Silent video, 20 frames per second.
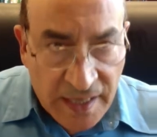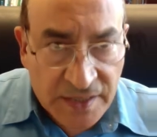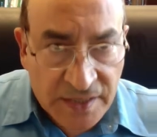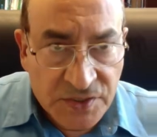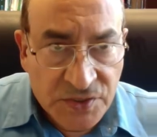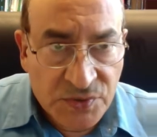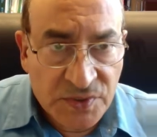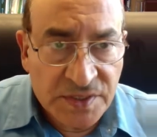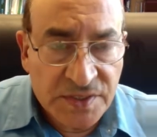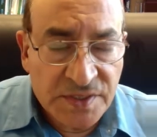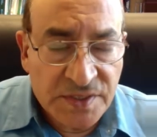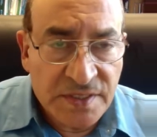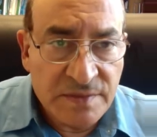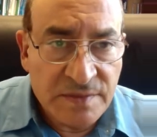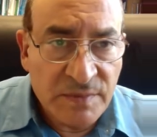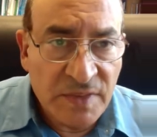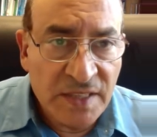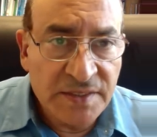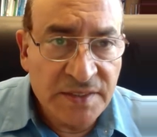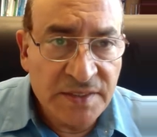which is
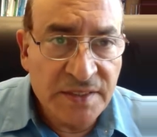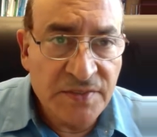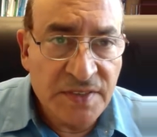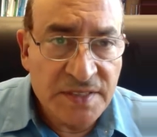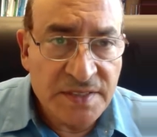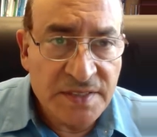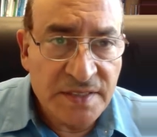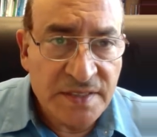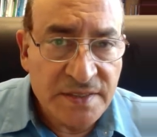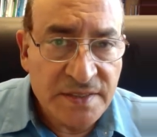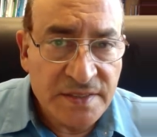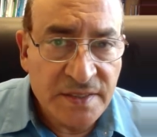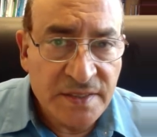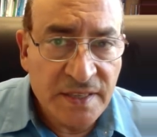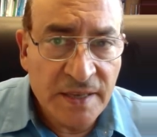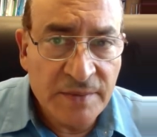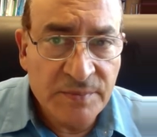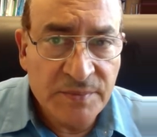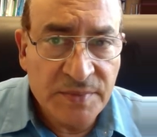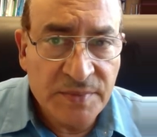multiphysics,
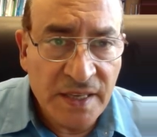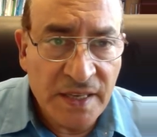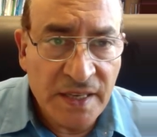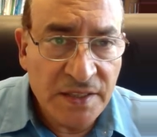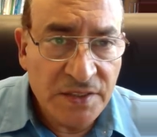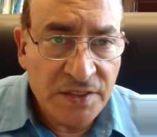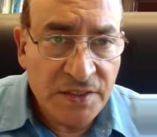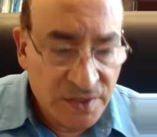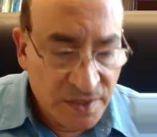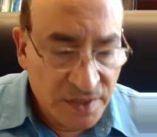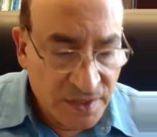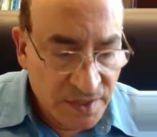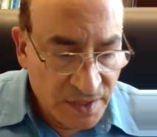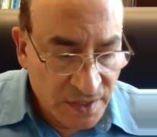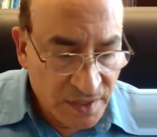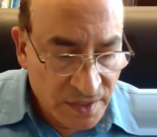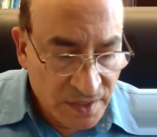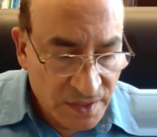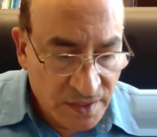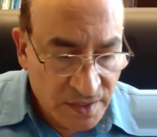mph.
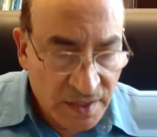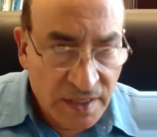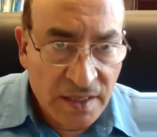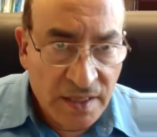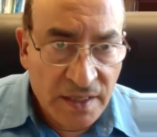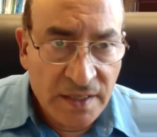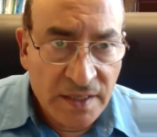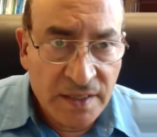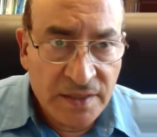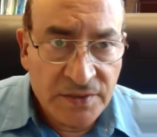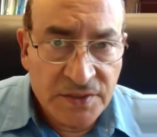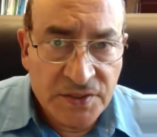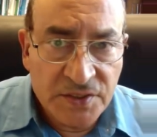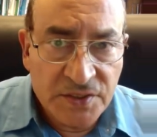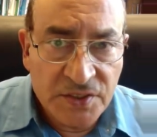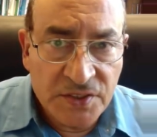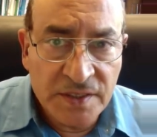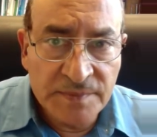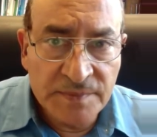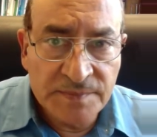Then I click
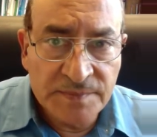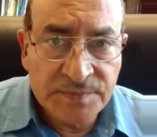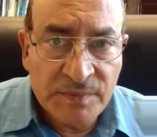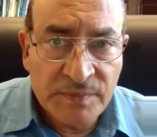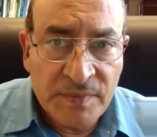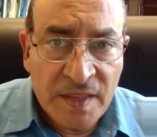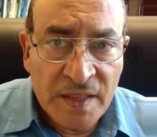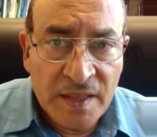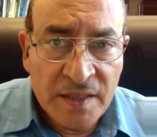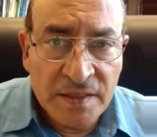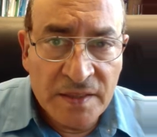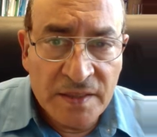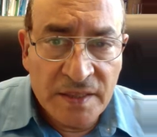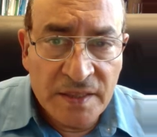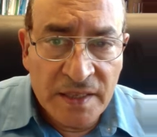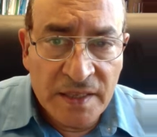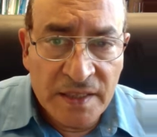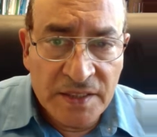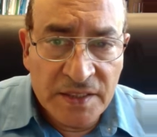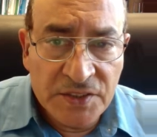return.
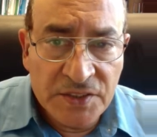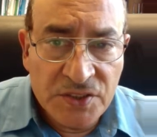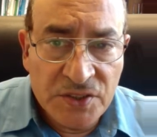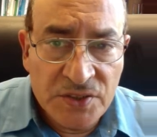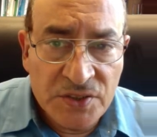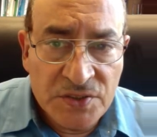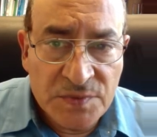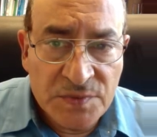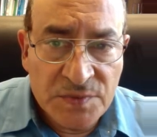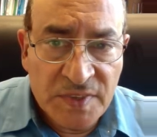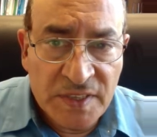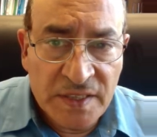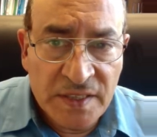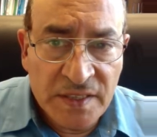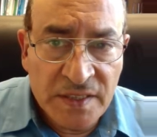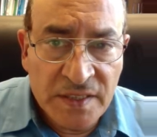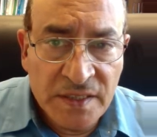Then it shows me